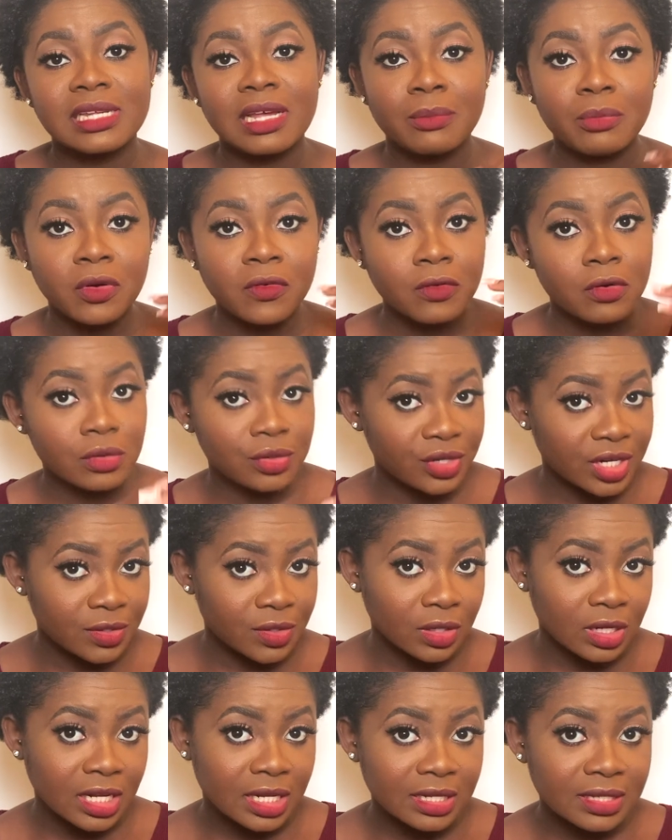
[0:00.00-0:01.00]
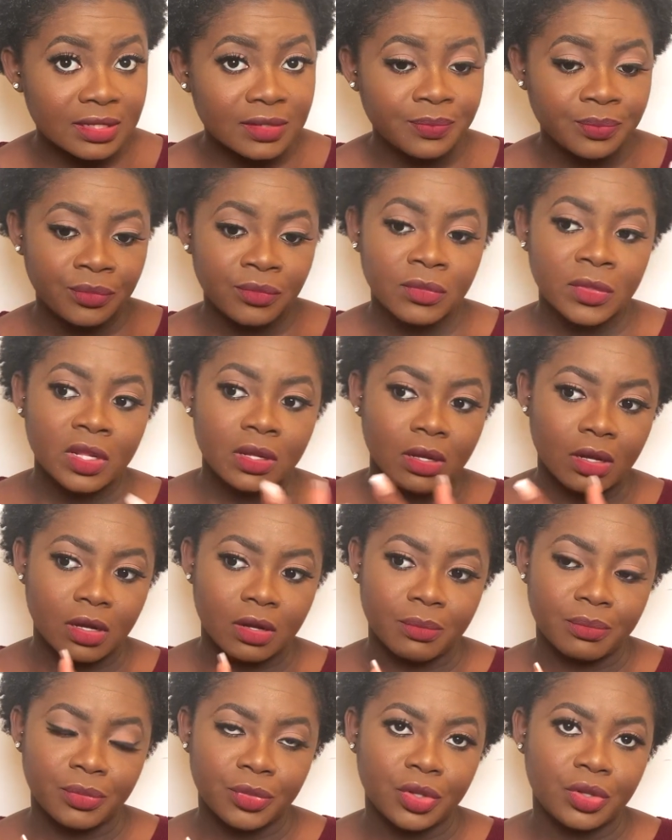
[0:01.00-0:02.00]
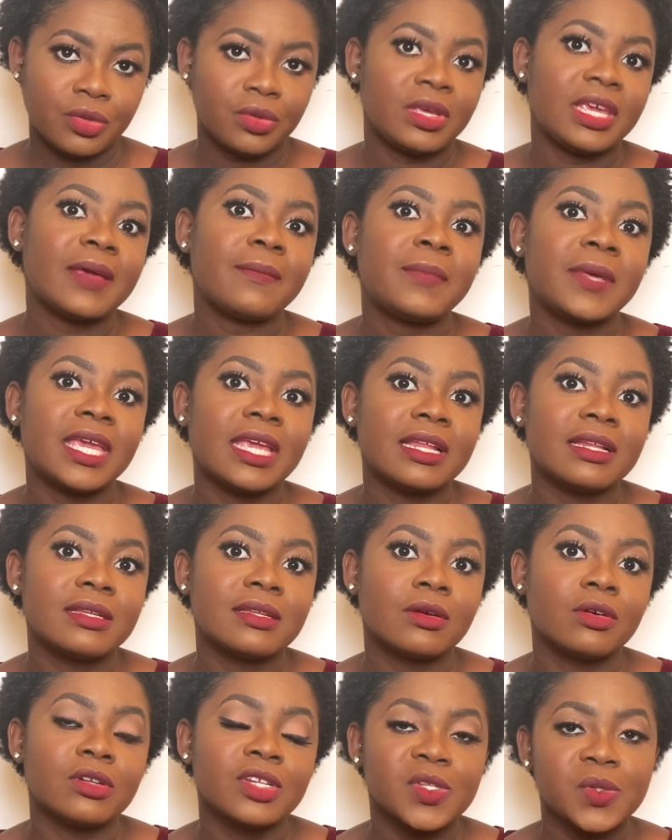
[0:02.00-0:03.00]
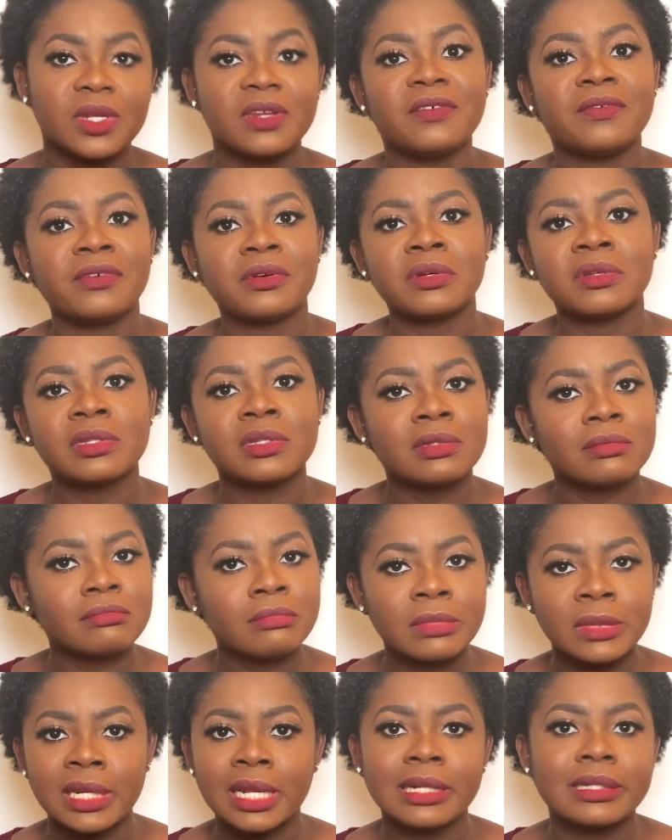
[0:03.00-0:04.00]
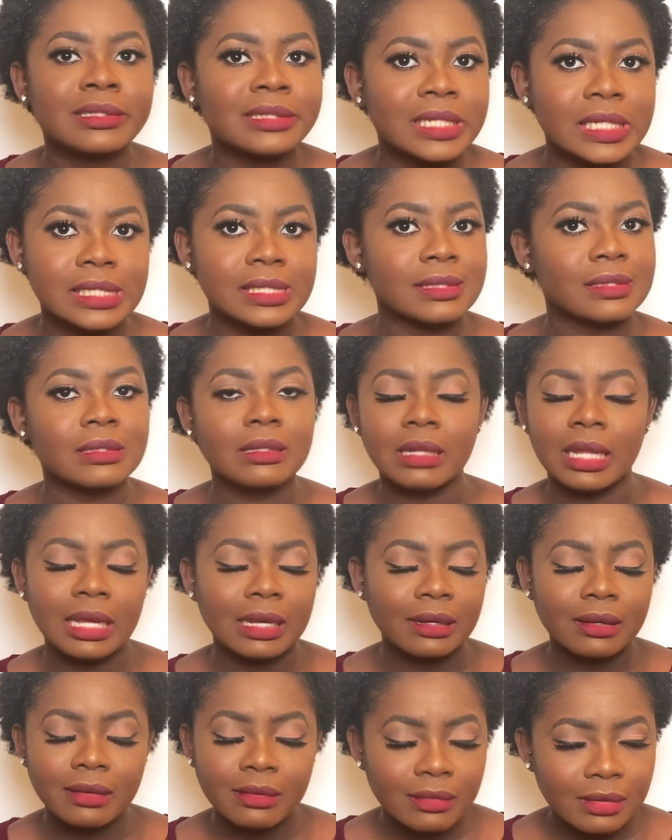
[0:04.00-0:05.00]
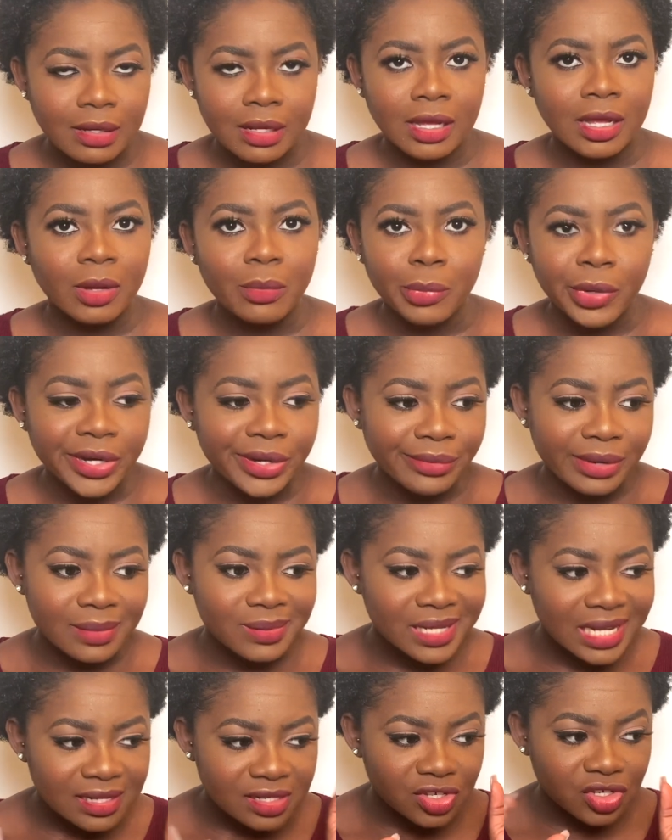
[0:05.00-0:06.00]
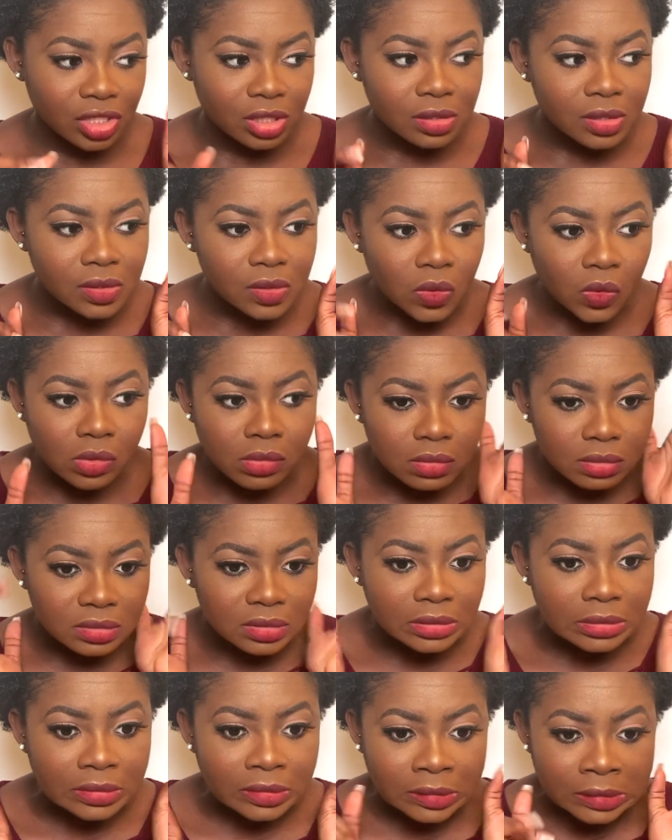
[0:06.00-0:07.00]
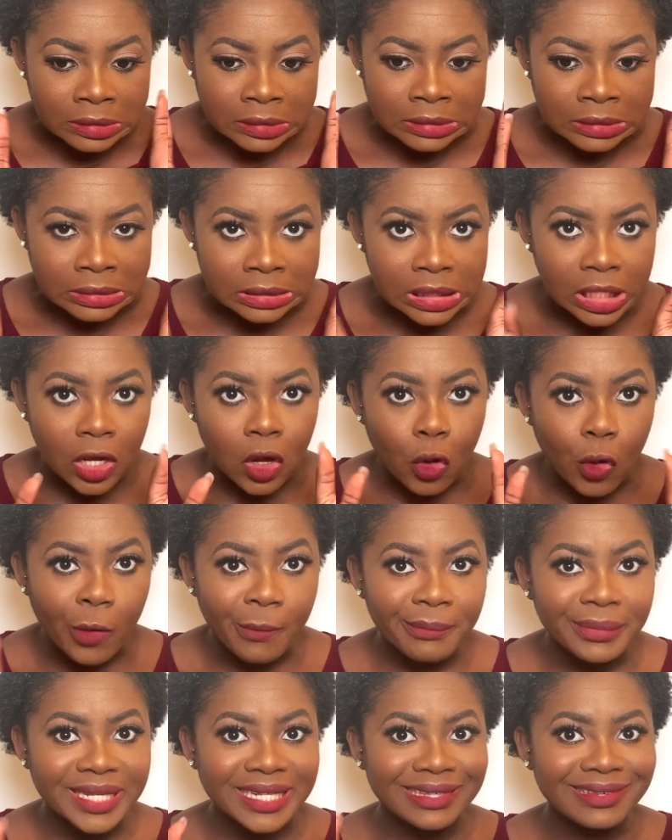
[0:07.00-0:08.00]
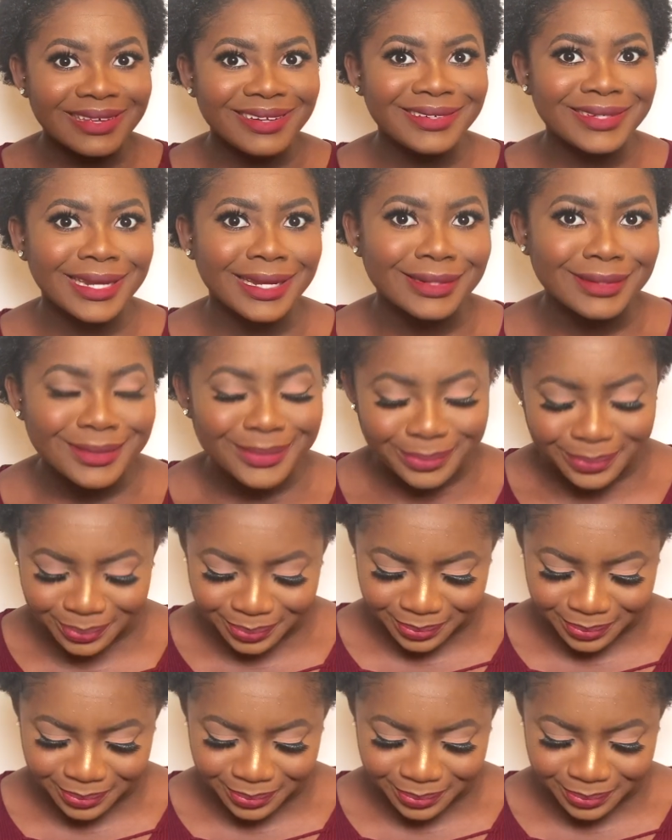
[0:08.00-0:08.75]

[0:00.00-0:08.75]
above $100, you get paid on the 21st. That's it. So like, but the website is just so complicated.